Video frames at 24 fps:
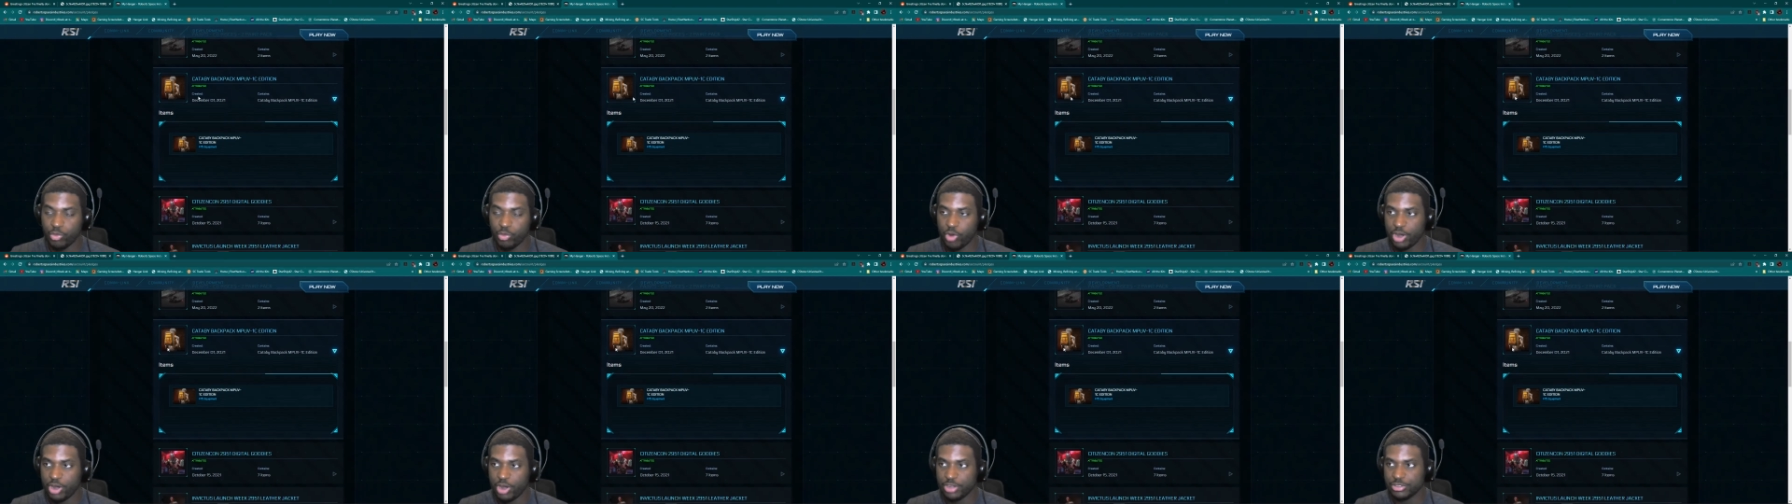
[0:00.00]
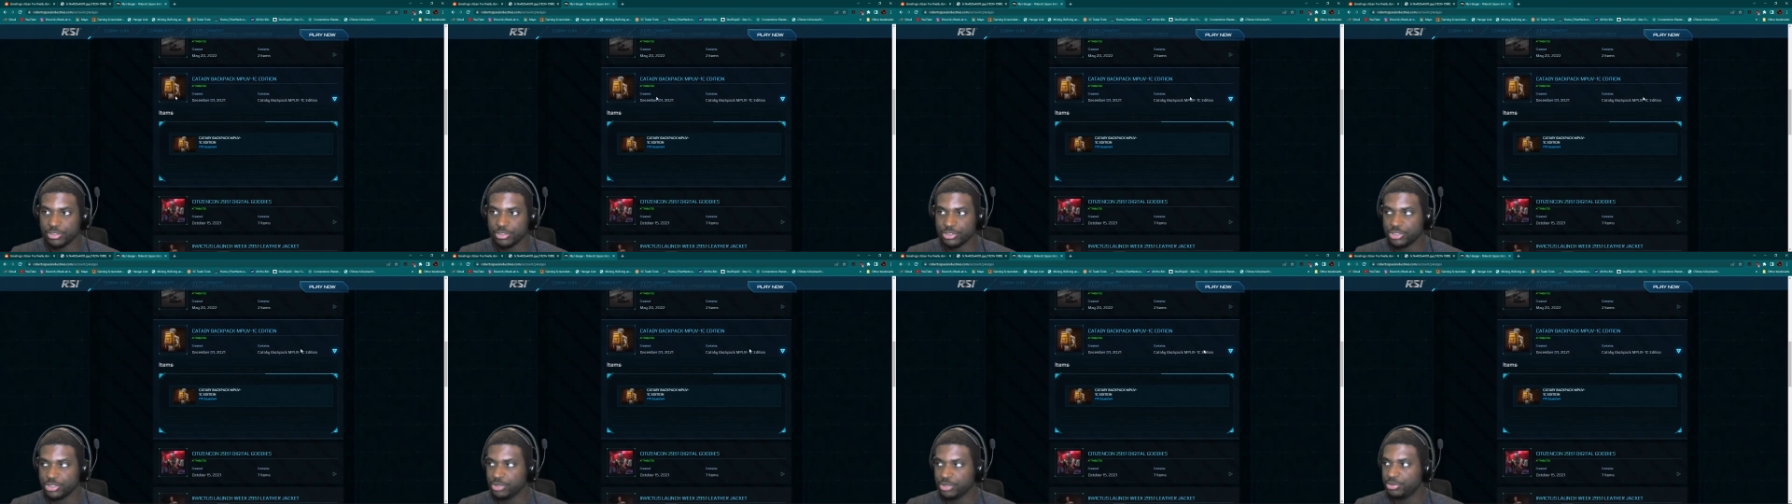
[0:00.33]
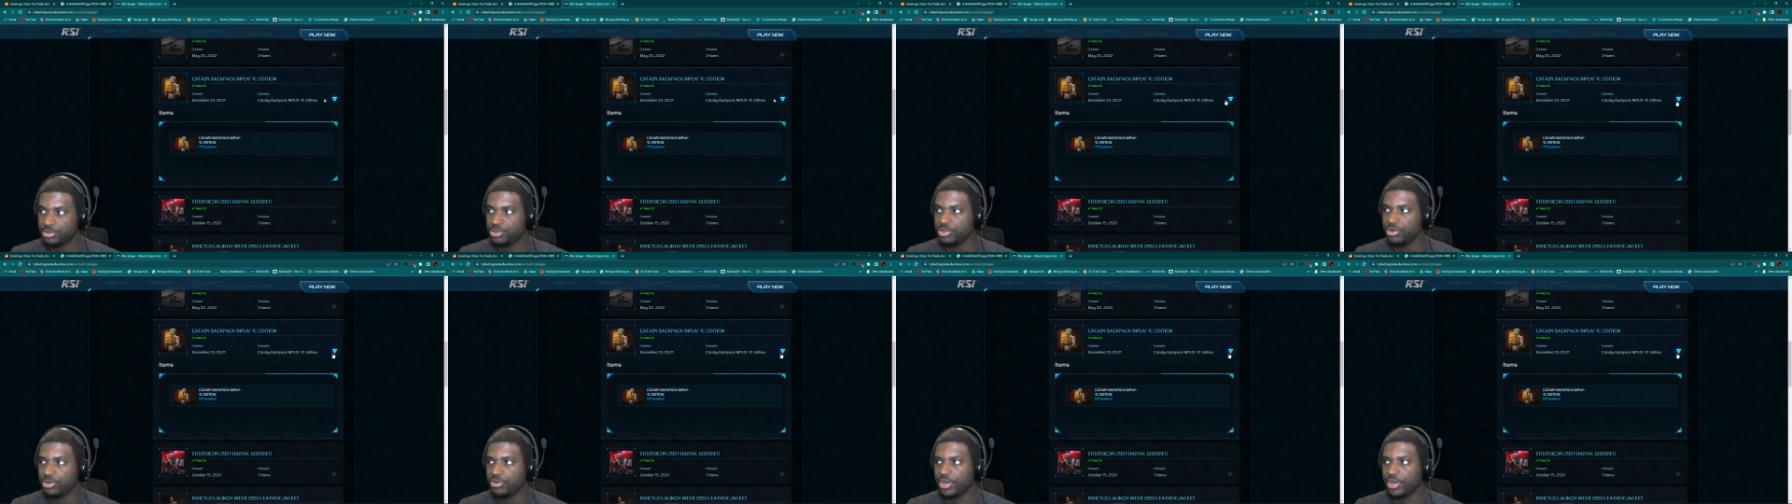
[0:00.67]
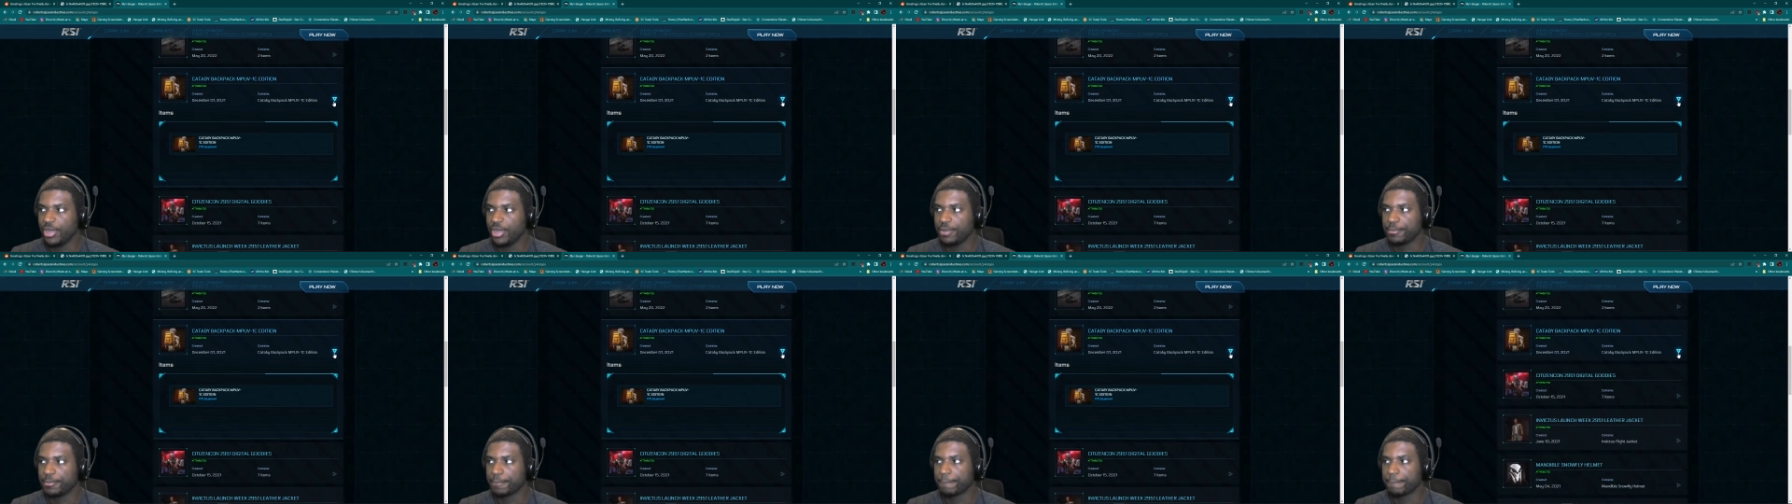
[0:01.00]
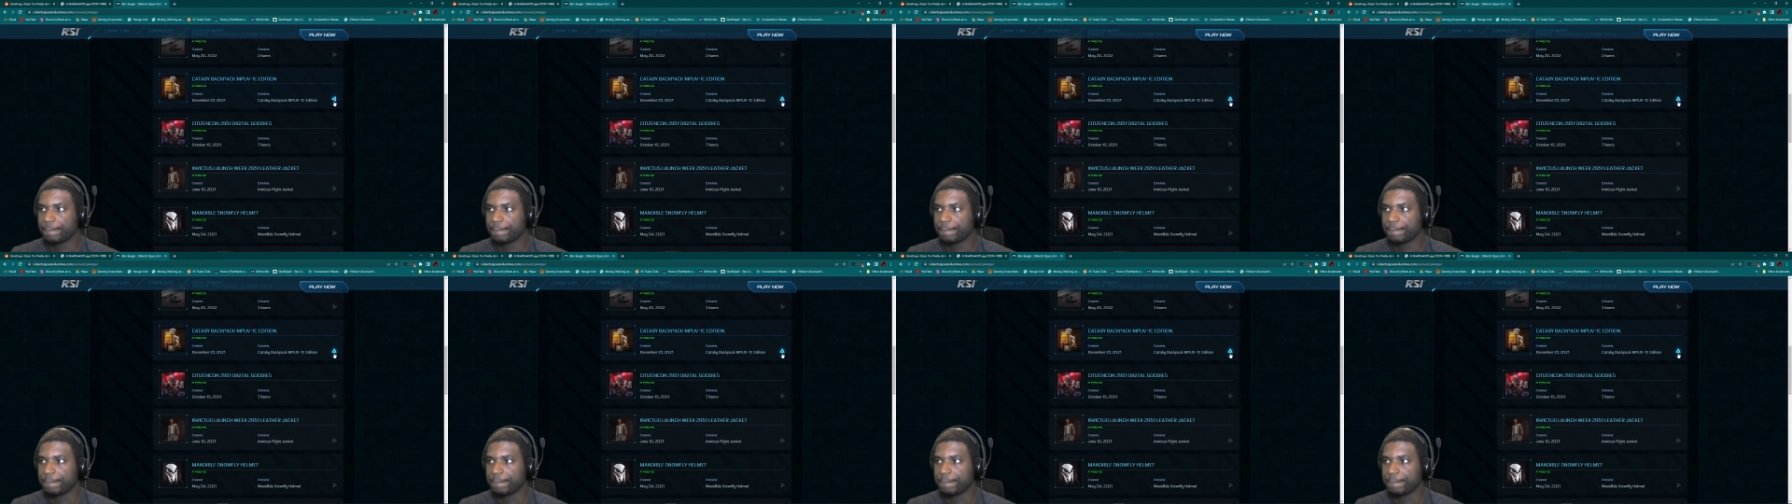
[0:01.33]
won the Ship Showdown.